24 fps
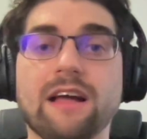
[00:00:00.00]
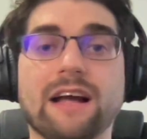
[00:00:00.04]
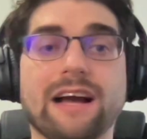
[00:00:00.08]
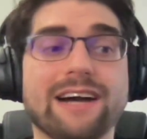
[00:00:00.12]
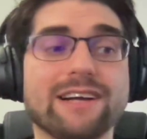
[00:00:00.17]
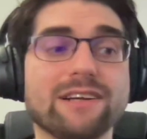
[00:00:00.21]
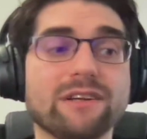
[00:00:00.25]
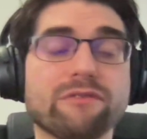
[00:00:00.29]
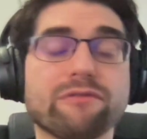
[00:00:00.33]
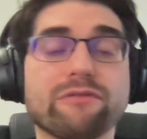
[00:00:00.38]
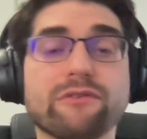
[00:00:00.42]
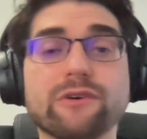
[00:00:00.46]

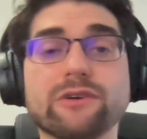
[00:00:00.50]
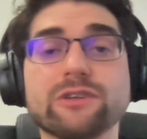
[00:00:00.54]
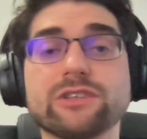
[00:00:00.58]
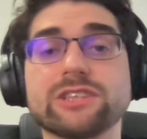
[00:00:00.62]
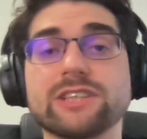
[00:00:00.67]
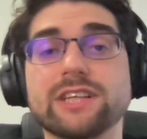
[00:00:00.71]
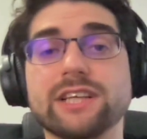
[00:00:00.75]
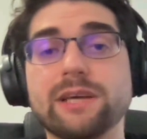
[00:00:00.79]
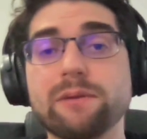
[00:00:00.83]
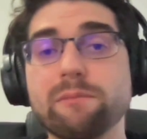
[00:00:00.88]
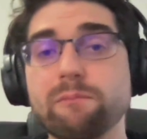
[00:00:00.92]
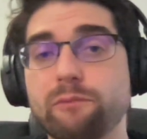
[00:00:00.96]
And of
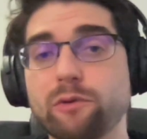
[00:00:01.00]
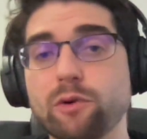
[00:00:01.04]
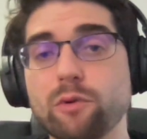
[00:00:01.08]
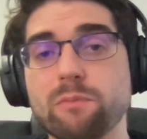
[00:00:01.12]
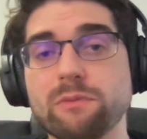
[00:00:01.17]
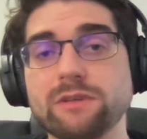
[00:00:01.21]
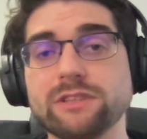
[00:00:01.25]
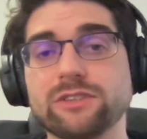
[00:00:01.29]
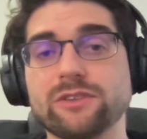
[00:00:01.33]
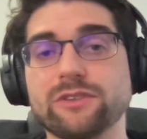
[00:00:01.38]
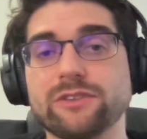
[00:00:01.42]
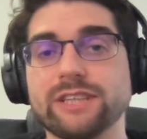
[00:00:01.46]
course,
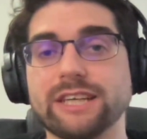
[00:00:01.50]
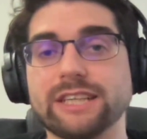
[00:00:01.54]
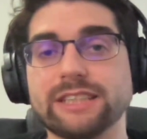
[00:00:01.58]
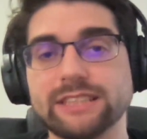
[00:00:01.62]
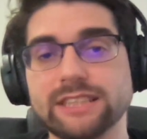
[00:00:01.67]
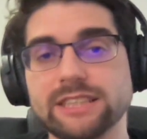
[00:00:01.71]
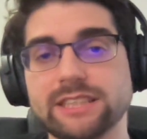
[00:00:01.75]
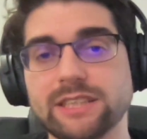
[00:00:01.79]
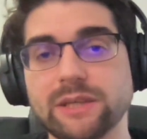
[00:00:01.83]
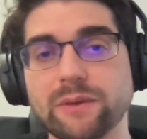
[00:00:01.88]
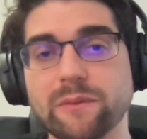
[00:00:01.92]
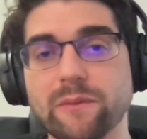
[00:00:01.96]
improvements on the
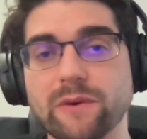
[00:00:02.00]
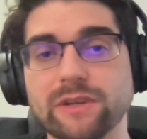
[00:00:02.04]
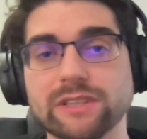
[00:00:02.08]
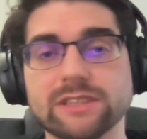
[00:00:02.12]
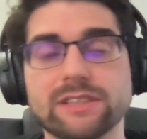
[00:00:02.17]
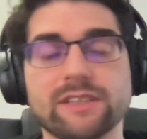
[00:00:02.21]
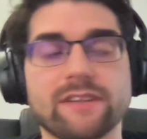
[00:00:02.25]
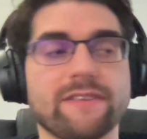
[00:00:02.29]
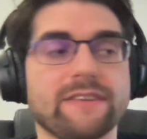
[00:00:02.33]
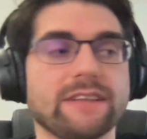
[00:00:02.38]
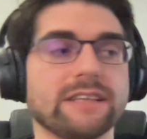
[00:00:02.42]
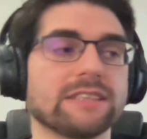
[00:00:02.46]
existing
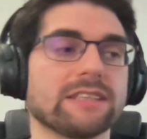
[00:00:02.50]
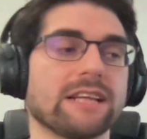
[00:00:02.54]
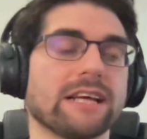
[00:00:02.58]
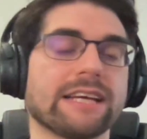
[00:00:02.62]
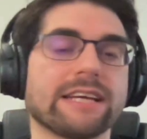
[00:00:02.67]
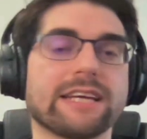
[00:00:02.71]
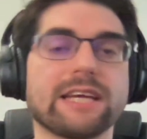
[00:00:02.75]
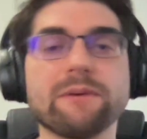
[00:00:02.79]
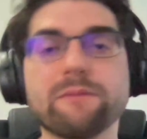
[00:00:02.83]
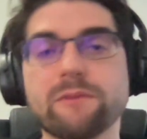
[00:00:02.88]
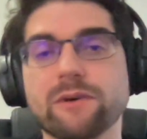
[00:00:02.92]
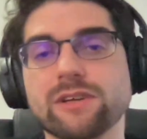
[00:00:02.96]
ones, things
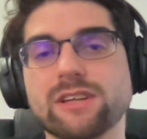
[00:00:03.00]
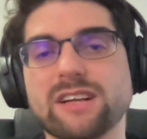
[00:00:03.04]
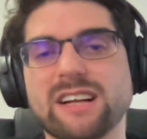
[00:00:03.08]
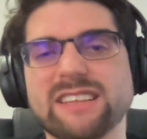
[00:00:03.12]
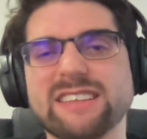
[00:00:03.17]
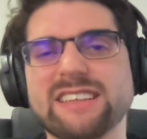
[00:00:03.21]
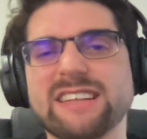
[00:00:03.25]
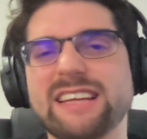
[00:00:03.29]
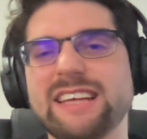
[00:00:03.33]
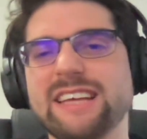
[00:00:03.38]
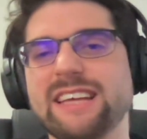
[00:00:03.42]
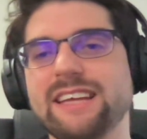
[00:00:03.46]
like keyboard
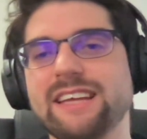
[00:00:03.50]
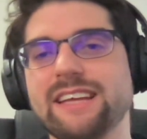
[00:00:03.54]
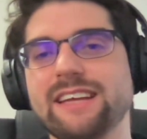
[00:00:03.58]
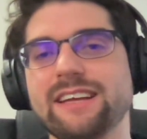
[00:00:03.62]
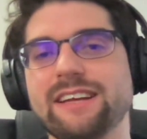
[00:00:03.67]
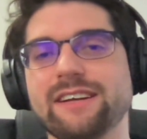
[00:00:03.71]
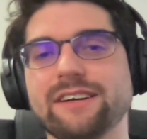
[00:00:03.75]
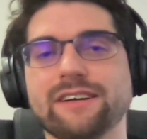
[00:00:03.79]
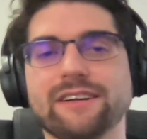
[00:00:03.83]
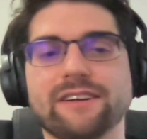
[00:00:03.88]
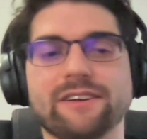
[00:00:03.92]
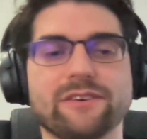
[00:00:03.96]
handling
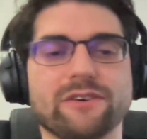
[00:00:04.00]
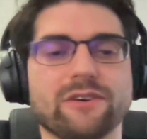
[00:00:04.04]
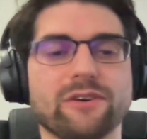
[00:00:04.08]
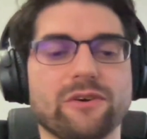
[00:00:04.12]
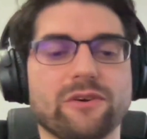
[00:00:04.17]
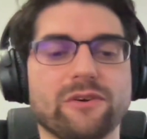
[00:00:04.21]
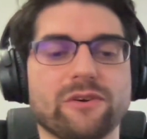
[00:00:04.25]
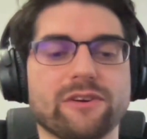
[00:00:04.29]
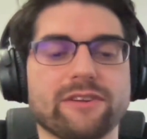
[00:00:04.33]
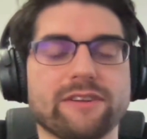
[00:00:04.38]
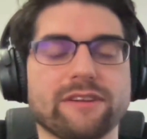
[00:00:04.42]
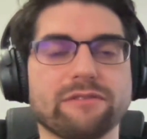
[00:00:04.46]

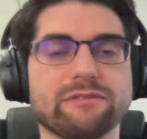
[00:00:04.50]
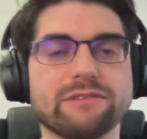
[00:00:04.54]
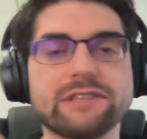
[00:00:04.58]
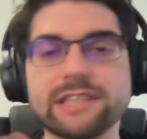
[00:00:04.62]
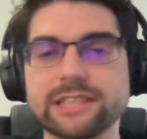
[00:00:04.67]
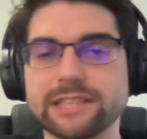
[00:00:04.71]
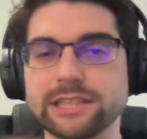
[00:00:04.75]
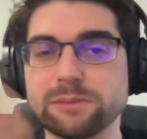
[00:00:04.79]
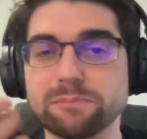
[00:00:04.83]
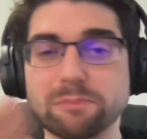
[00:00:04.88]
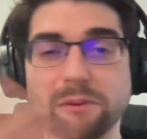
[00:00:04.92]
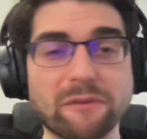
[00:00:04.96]
or the freeze
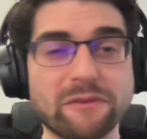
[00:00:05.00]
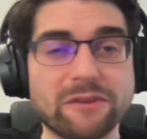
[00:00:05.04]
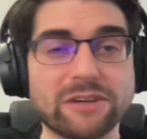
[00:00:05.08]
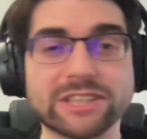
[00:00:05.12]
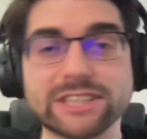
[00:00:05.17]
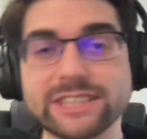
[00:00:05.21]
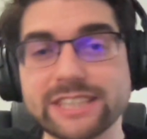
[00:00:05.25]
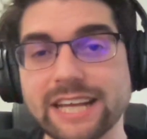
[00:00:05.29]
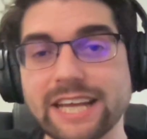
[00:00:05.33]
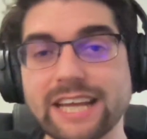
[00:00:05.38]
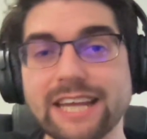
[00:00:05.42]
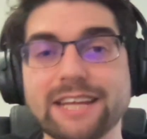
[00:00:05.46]
responder
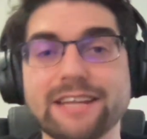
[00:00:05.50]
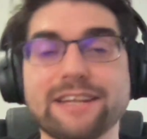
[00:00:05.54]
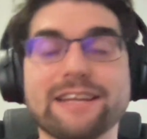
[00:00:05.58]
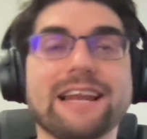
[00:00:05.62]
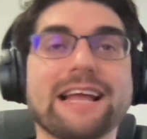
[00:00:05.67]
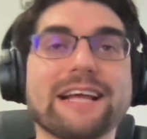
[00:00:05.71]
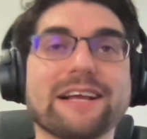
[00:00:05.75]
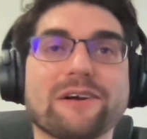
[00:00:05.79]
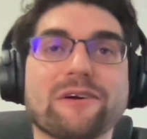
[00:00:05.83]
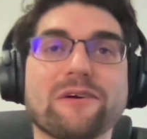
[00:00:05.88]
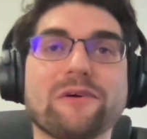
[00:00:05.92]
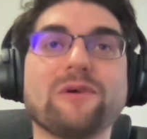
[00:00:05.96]
chain,
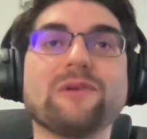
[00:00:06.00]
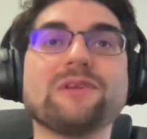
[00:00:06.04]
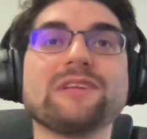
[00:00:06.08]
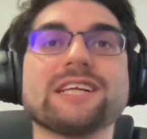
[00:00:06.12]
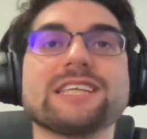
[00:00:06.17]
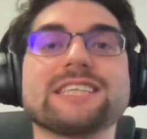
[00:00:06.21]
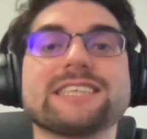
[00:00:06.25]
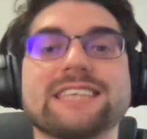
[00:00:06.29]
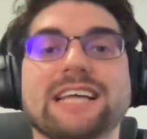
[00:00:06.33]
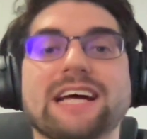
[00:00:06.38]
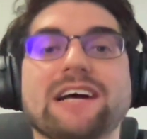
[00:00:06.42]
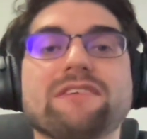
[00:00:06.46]
like all
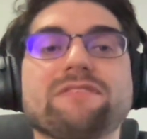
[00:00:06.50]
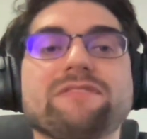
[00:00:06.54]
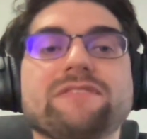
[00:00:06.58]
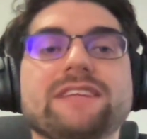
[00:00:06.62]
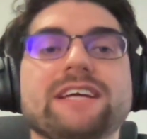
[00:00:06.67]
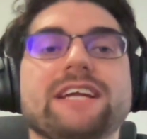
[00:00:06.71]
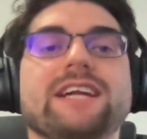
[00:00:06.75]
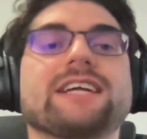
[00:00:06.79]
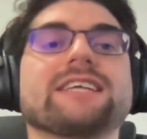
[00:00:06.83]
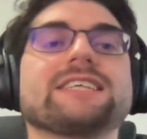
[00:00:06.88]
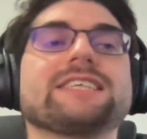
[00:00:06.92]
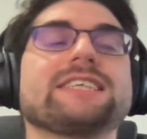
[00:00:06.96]
that stuff.
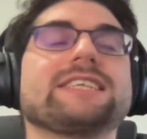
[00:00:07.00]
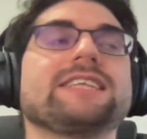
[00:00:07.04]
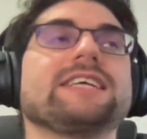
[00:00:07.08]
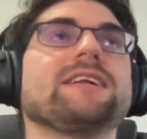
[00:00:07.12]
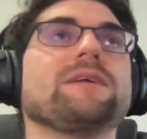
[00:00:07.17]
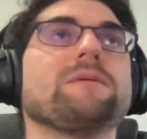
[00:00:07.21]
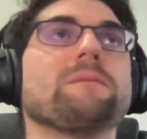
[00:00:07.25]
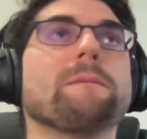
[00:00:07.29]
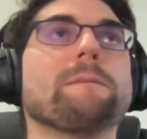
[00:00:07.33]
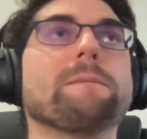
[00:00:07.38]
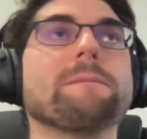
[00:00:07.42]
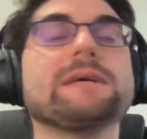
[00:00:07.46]
There are
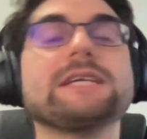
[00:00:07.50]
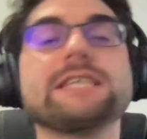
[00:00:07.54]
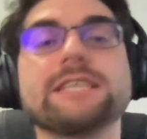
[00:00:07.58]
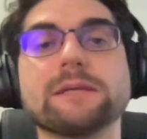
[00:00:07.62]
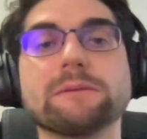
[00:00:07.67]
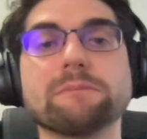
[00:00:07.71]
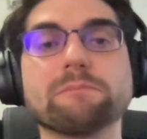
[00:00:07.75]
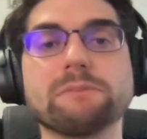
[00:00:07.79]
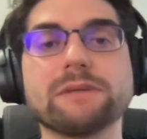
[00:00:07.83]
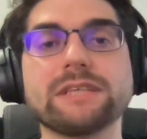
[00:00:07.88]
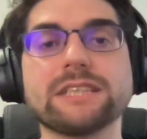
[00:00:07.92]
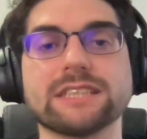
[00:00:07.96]
still
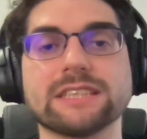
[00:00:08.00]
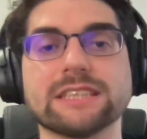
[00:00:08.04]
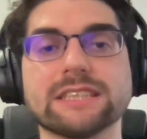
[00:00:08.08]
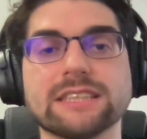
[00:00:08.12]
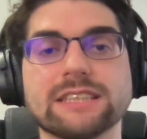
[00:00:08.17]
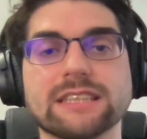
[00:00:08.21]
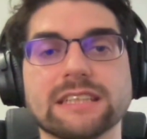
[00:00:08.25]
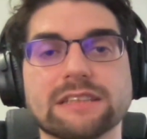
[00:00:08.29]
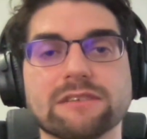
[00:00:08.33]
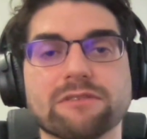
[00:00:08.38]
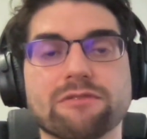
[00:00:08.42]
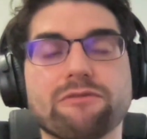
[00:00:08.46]
missing pieces
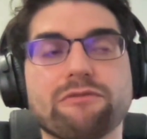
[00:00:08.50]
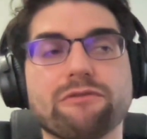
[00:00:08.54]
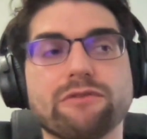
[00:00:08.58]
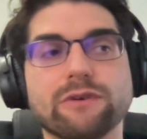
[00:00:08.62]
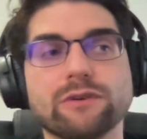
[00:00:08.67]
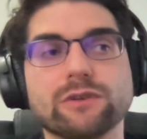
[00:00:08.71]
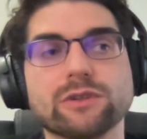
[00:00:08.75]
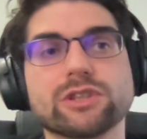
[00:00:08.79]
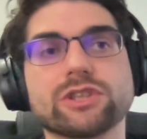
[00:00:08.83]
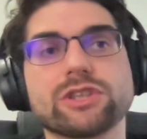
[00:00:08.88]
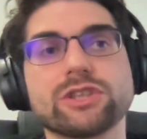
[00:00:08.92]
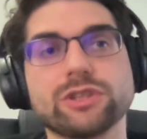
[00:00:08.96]
that
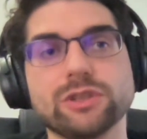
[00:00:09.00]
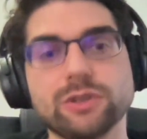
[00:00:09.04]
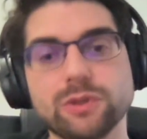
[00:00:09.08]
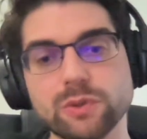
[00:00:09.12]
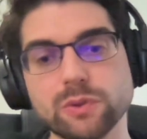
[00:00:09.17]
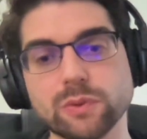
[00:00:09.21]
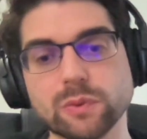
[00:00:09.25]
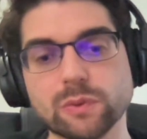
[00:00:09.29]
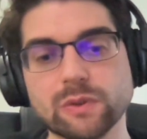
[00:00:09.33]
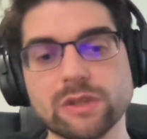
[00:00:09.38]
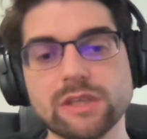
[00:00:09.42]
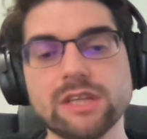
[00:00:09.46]
force
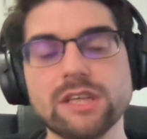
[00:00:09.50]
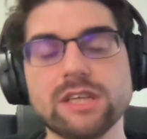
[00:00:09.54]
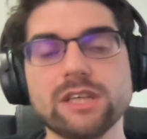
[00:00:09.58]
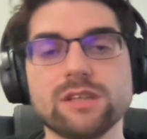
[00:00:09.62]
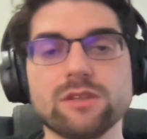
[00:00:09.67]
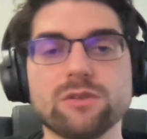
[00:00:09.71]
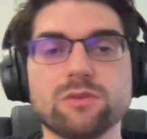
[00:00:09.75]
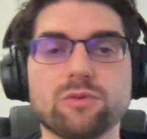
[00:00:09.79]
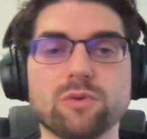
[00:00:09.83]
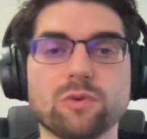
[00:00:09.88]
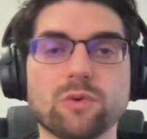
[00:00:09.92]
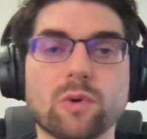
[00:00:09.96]
you
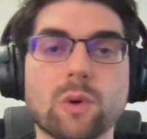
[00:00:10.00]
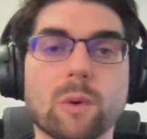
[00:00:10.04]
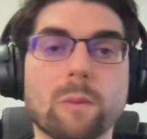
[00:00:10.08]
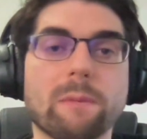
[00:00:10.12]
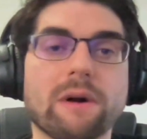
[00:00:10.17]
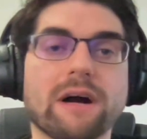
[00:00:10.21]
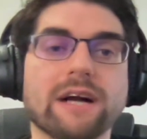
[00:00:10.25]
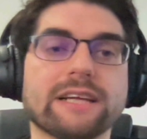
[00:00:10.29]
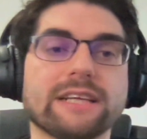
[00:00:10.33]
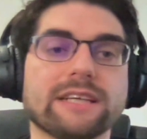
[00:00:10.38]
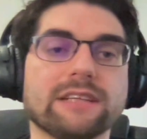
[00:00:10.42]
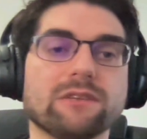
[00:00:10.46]
to go
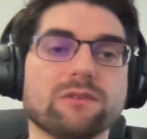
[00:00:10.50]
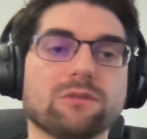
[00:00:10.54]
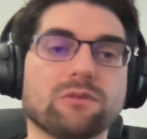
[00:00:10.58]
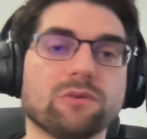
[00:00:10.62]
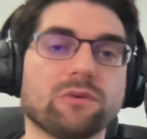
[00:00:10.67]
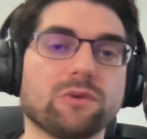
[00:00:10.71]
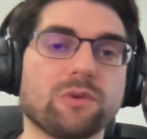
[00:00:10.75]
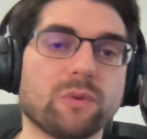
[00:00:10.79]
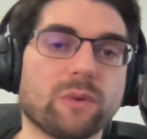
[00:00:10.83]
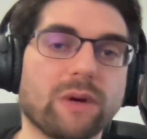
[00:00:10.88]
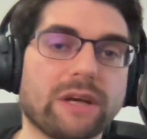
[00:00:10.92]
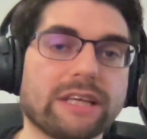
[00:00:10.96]
back into
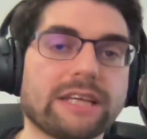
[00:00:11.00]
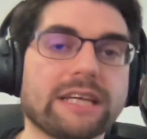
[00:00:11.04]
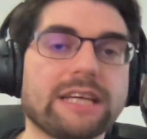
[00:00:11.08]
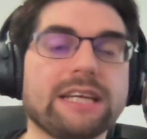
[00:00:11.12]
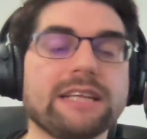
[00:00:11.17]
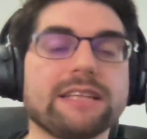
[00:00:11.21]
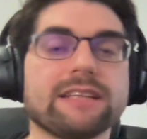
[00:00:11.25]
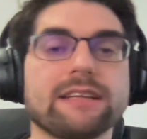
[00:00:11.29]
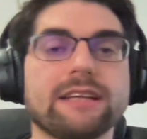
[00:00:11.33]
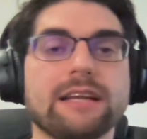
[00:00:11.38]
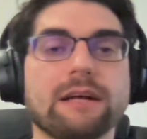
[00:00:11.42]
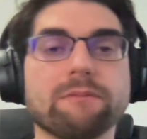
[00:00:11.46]

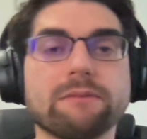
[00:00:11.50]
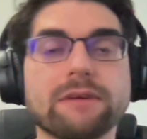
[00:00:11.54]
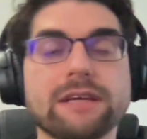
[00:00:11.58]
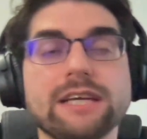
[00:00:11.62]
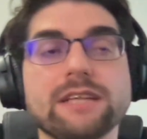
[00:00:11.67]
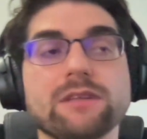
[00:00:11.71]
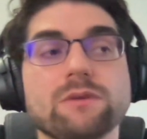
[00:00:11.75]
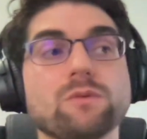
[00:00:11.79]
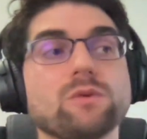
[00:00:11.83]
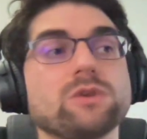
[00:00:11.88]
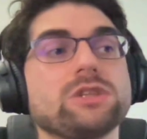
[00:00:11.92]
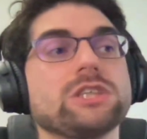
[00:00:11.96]
UIKit and
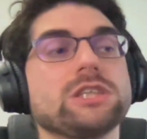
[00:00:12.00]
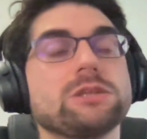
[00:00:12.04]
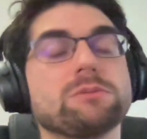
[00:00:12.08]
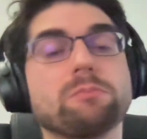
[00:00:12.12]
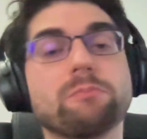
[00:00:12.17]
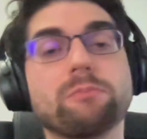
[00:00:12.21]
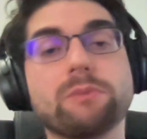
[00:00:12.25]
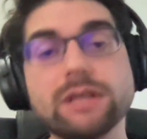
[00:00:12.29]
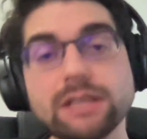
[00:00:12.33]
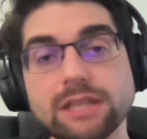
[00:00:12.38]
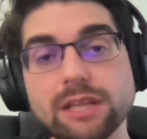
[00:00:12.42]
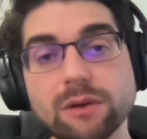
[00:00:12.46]
AppKit, which is
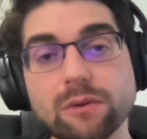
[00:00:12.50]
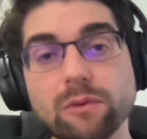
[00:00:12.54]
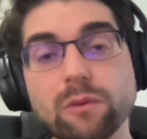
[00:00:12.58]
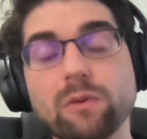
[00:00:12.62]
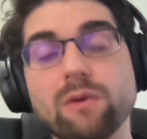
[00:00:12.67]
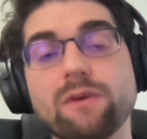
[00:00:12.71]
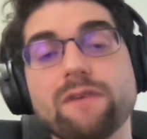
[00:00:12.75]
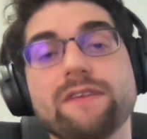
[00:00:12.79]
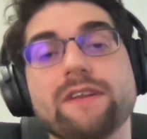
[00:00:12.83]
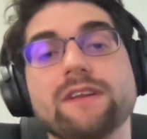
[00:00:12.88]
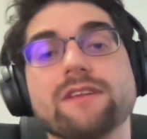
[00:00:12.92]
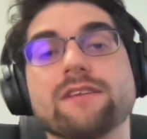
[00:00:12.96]
pretty
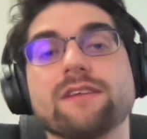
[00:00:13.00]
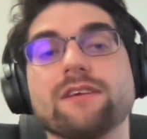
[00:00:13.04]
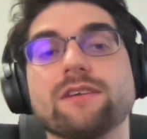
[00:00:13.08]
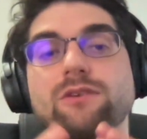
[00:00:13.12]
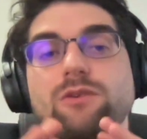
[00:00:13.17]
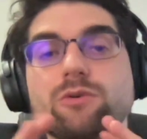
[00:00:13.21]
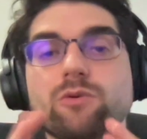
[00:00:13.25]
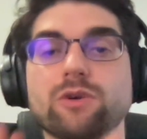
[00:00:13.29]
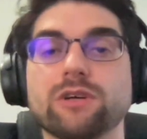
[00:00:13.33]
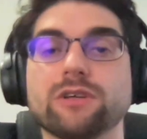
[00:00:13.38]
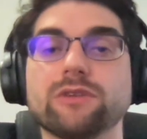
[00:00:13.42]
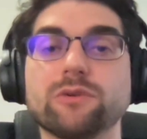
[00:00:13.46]
cool that
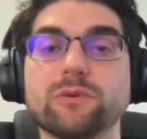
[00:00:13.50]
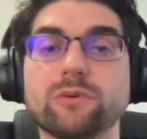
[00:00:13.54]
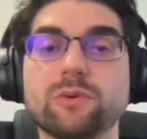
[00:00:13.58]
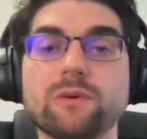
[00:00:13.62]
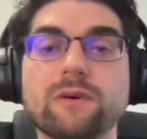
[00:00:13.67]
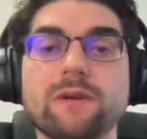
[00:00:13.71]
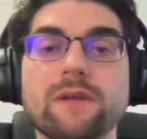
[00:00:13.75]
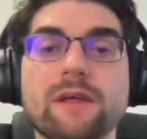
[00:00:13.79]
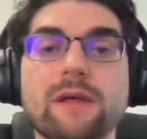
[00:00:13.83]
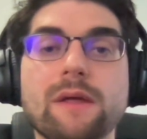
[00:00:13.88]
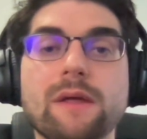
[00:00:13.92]
you can do,